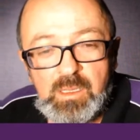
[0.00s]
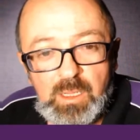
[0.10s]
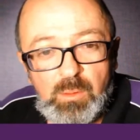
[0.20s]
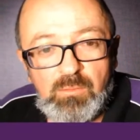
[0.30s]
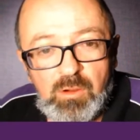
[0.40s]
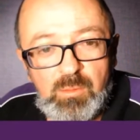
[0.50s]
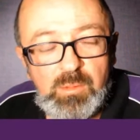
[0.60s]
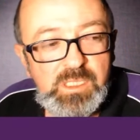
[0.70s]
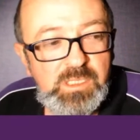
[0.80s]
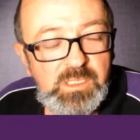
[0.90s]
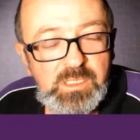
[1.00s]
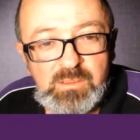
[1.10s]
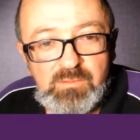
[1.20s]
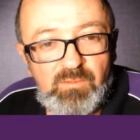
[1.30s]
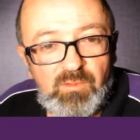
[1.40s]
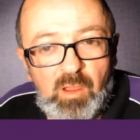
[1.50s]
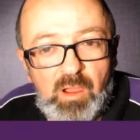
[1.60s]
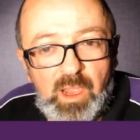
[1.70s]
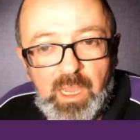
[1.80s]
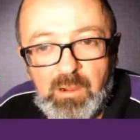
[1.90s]
There were rumours just
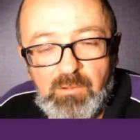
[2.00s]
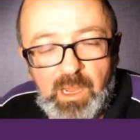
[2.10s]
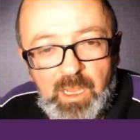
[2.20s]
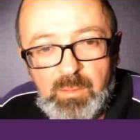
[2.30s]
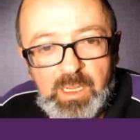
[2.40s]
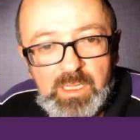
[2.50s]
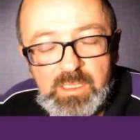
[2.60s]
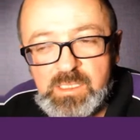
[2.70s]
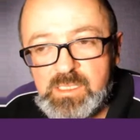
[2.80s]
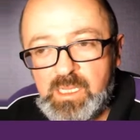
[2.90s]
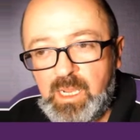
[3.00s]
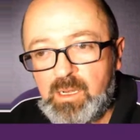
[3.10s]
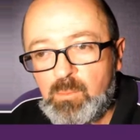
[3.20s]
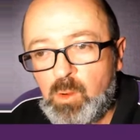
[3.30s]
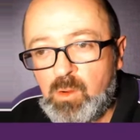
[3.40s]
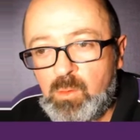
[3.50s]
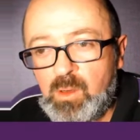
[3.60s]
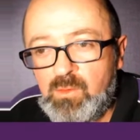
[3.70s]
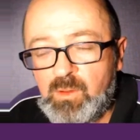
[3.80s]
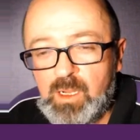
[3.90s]
flying around about this set and what
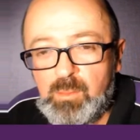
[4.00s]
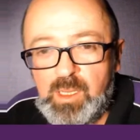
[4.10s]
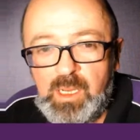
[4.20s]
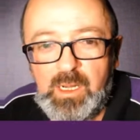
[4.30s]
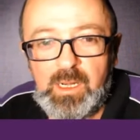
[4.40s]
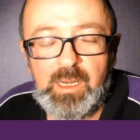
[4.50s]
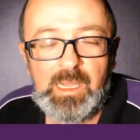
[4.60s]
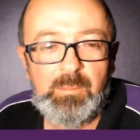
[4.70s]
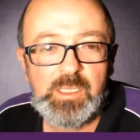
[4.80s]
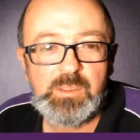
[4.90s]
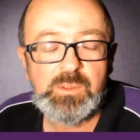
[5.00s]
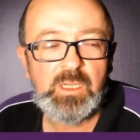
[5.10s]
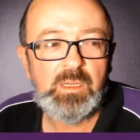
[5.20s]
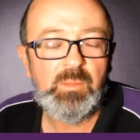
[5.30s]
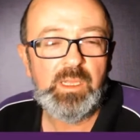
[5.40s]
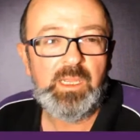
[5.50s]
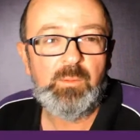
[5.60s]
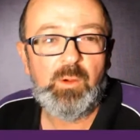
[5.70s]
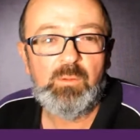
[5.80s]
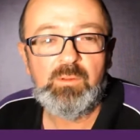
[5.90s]
coins were going to be in it and how much it was going to be
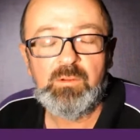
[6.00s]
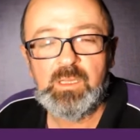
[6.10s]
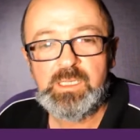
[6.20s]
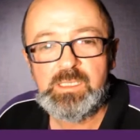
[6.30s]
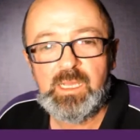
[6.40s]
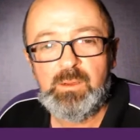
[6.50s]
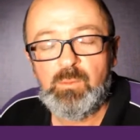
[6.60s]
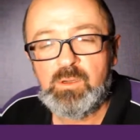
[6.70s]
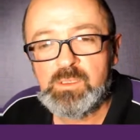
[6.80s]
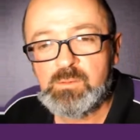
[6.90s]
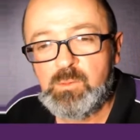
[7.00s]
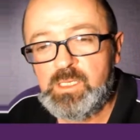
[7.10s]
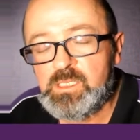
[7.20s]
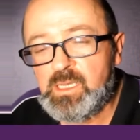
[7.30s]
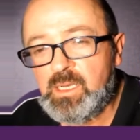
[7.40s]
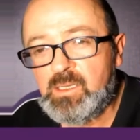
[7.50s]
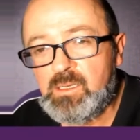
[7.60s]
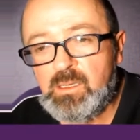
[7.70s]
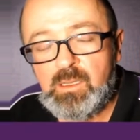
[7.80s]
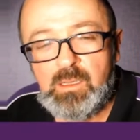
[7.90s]
and what the release date was, and we just had
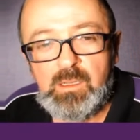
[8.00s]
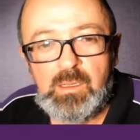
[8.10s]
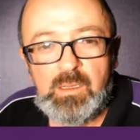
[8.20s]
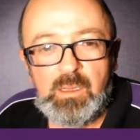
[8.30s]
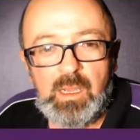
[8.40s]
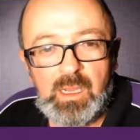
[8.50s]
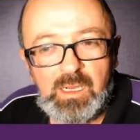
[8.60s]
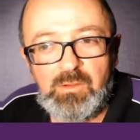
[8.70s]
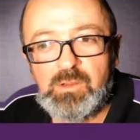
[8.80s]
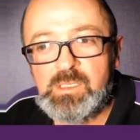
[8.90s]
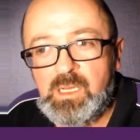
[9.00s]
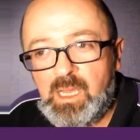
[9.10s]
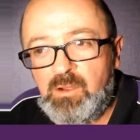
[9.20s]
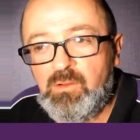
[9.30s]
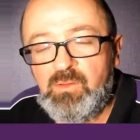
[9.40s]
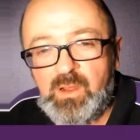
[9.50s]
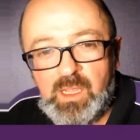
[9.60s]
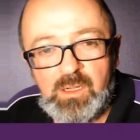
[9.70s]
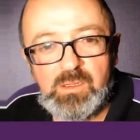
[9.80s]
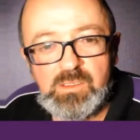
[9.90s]
hundreds and hundreds and
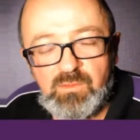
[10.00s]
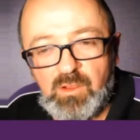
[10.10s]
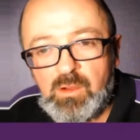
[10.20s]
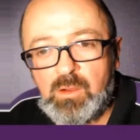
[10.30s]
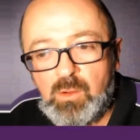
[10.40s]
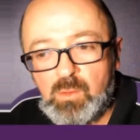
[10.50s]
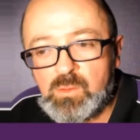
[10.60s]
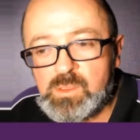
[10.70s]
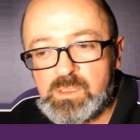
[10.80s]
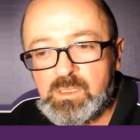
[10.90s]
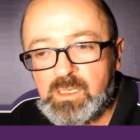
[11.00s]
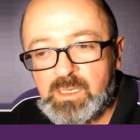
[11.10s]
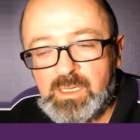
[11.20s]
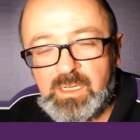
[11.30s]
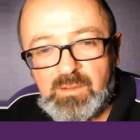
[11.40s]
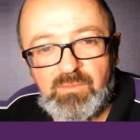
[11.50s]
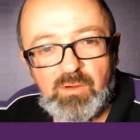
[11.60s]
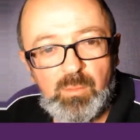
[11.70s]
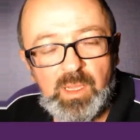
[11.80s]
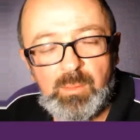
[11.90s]
hundreds of phone calls uh,
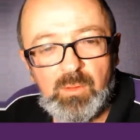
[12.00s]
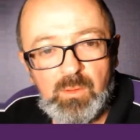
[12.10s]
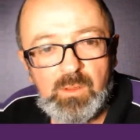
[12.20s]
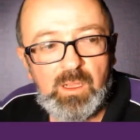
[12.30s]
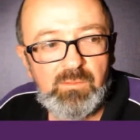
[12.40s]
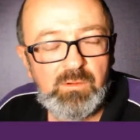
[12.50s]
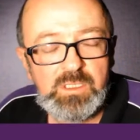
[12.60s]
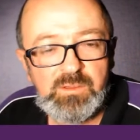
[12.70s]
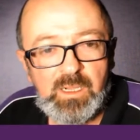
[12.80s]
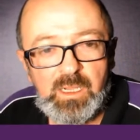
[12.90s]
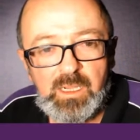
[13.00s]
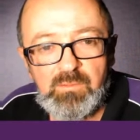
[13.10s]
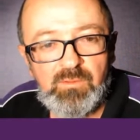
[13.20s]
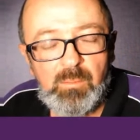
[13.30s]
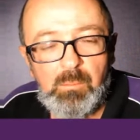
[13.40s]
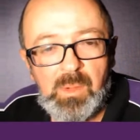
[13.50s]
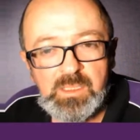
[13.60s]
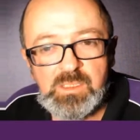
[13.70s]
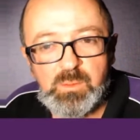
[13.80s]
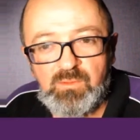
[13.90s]
from people all over Australia for
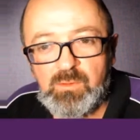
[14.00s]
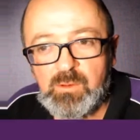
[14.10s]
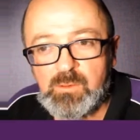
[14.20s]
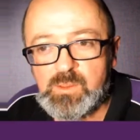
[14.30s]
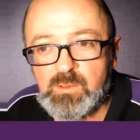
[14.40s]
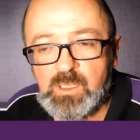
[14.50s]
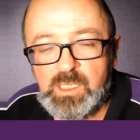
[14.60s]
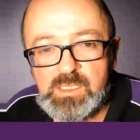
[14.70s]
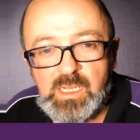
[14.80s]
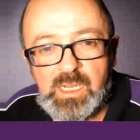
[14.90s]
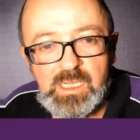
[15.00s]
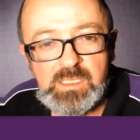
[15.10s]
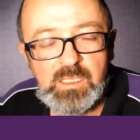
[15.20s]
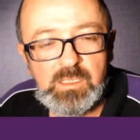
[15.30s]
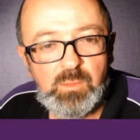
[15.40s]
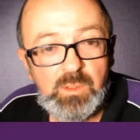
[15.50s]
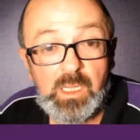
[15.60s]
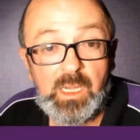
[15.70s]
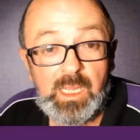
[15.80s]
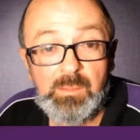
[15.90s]
months before it was released asking to put
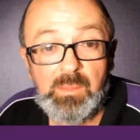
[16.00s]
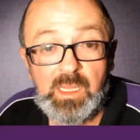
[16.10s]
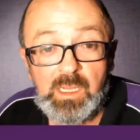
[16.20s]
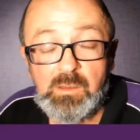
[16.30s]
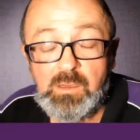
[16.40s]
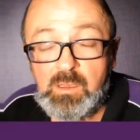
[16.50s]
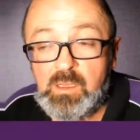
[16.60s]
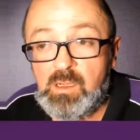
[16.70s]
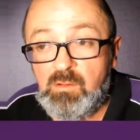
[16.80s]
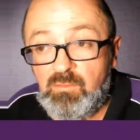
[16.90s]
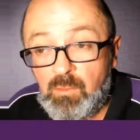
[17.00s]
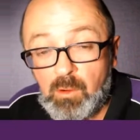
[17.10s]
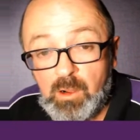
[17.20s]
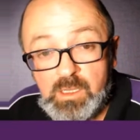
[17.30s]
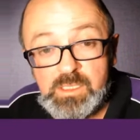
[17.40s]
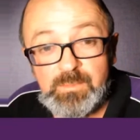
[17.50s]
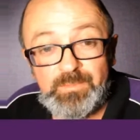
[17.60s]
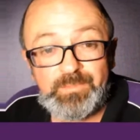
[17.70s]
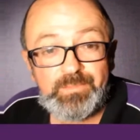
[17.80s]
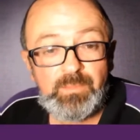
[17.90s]
their name down for it.
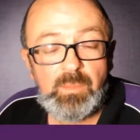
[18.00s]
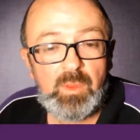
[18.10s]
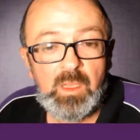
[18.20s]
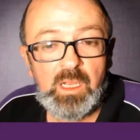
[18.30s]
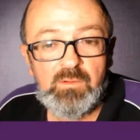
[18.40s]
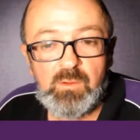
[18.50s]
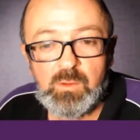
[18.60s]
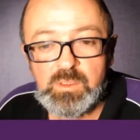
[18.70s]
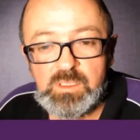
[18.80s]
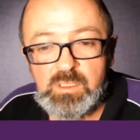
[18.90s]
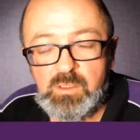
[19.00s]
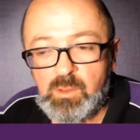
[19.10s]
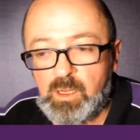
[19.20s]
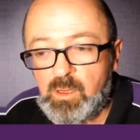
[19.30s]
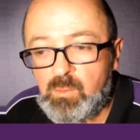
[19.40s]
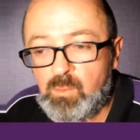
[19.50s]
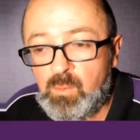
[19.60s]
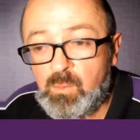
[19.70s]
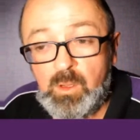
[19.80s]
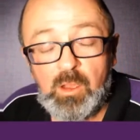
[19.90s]
And of course, you would
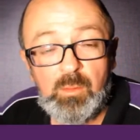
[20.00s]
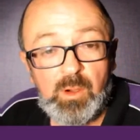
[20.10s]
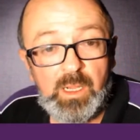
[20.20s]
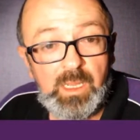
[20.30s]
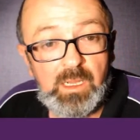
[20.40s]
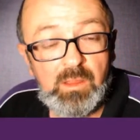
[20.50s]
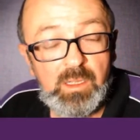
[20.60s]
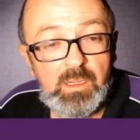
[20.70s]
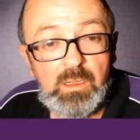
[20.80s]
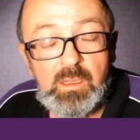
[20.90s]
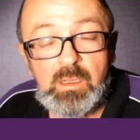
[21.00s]
know, know by now that